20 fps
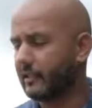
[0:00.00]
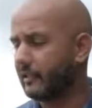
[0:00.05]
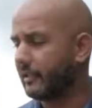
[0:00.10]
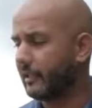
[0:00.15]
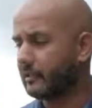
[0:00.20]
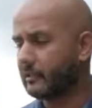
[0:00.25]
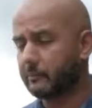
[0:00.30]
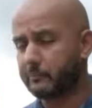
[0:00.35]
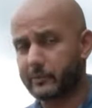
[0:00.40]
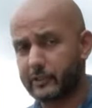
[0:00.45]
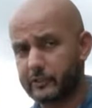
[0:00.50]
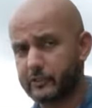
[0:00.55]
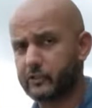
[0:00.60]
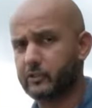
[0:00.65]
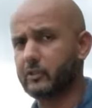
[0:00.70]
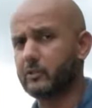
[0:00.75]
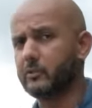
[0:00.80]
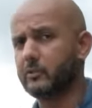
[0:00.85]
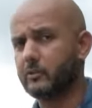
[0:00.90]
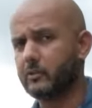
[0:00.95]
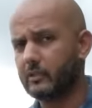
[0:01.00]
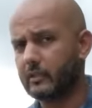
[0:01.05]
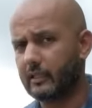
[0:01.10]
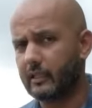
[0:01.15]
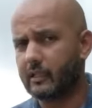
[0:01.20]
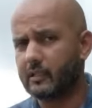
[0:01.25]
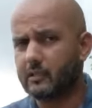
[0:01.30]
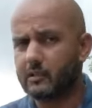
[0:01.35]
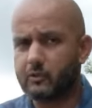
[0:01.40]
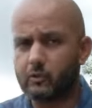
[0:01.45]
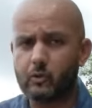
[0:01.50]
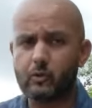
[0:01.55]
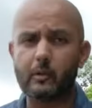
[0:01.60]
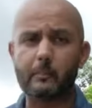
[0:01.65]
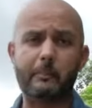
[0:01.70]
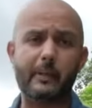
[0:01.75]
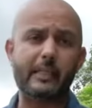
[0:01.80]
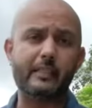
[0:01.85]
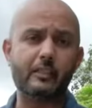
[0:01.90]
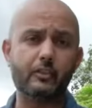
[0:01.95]
that the Bridgestone do a
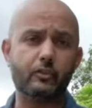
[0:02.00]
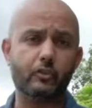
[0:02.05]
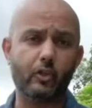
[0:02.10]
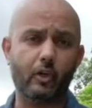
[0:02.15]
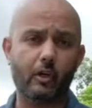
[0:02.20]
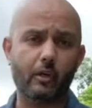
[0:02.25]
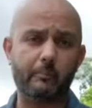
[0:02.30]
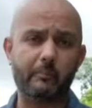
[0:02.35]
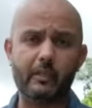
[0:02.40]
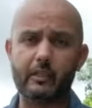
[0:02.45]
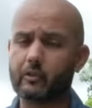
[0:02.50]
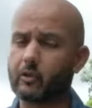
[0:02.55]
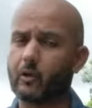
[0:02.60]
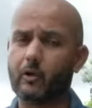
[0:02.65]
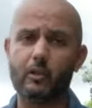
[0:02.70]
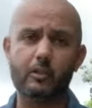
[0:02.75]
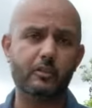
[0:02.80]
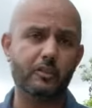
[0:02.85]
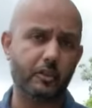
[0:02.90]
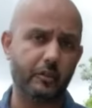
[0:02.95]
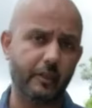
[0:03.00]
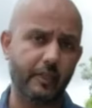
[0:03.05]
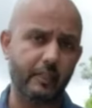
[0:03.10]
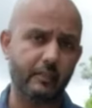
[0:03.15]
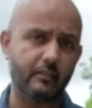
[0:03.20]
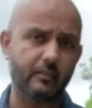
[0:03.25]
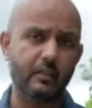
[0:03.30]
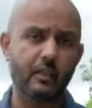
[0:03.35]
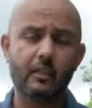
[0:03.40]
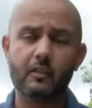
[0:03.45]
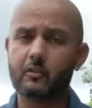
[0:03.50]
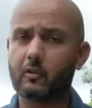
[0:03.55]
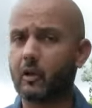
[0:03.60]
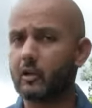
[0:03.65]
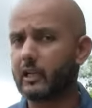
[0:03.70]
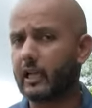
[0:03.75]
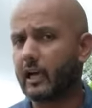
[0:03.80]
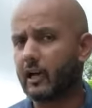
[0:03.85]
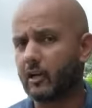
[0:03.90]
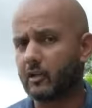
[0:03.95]
better job in all terrains,
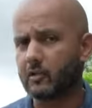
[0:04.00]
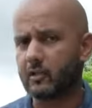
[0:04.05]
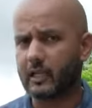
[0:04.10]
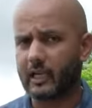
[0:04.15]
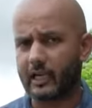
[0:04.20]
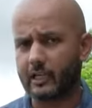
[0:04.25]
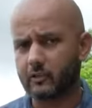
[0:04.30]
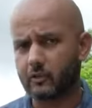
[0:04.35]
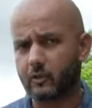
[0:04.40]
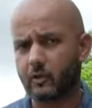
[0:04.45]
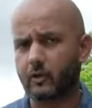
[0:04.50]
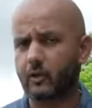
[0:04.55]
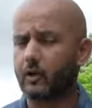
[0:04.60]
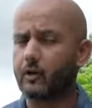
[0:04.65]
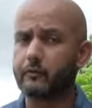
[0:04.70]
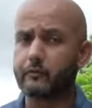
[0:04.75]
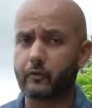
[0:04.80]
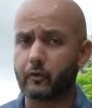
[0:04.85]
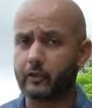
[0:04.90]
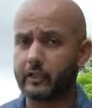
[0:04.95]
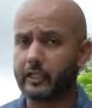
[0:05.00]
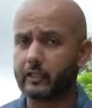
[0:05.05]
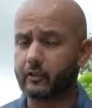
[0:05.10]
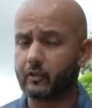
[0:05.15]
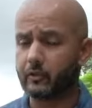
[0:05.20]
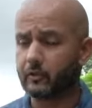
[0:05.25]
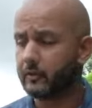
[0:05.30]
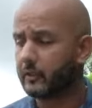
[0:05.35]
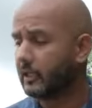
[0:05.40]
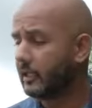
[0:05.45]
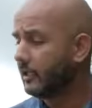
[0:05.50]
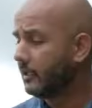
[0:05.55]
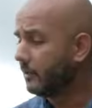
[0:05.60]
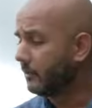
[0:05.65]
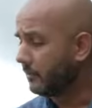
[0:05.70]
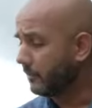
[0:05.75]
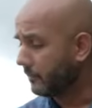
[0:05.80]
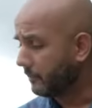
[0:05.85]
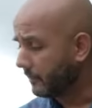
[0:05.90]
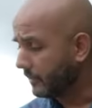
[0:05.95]
not hardcore off-roading though.
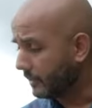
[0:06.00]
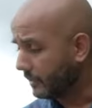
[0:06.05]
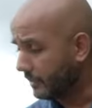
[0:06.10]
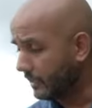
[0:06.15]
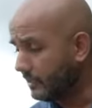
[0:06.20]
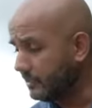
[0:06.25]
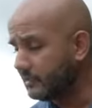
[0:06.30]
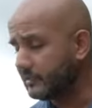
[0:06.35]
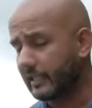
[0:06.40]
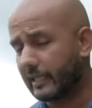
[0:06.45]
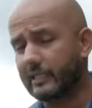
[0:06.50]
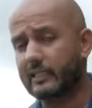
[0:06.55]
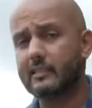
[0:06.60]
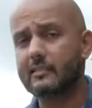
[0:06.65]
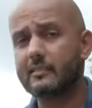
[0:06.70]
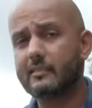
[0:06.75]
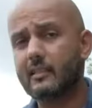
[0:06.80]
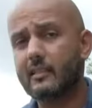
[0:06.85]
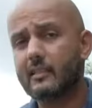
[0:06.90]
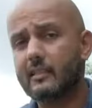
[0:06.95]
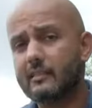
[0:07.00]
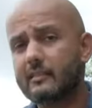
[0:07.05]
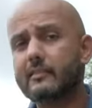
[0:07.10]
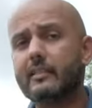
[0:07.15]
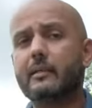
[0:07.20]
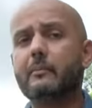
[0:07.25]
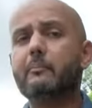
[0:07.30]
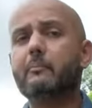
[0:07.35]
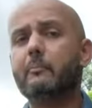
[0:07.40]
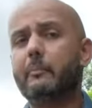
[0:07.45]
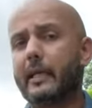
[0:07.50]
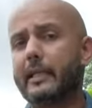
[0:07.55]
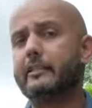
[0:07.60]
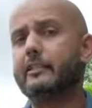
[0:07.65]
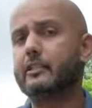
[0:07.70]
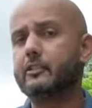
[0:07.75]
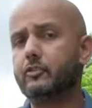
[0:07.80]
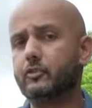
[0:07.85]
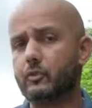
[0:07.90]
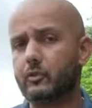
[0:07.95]
These tires seem
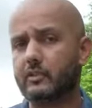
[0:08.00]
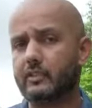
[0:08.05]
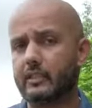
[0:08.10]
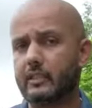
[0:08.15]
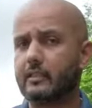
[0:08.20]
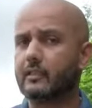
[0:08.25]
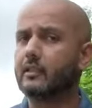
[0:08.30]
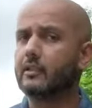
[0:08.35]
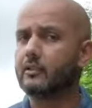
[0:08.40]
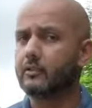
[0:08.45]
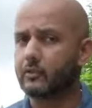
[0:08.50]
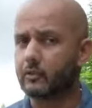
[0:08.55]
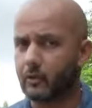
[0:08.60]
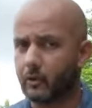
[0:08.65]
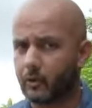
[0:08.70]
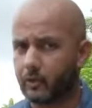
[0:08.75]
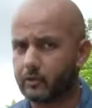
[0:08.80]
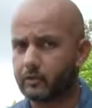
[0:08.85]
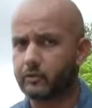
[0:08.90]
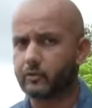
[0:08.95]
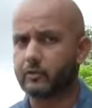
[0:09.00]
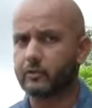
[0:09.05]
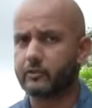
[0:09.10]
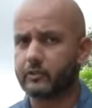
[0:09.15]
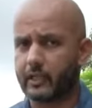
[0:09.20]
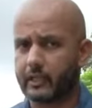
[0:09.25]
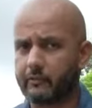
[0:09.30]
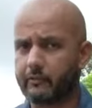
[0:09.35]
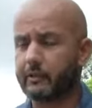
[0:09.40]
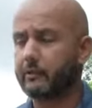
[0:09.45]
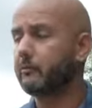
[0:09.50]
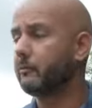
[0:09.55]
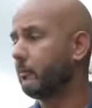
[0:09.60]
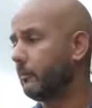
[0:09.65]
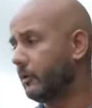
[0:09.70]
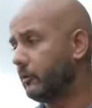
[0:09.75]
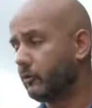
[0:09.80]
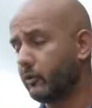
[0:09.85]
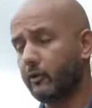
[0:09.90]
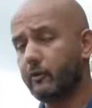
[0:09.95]
better suited to on-road driving.
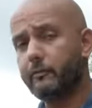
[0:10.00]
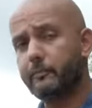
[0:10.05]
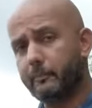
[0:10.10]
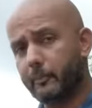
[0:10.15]
We drove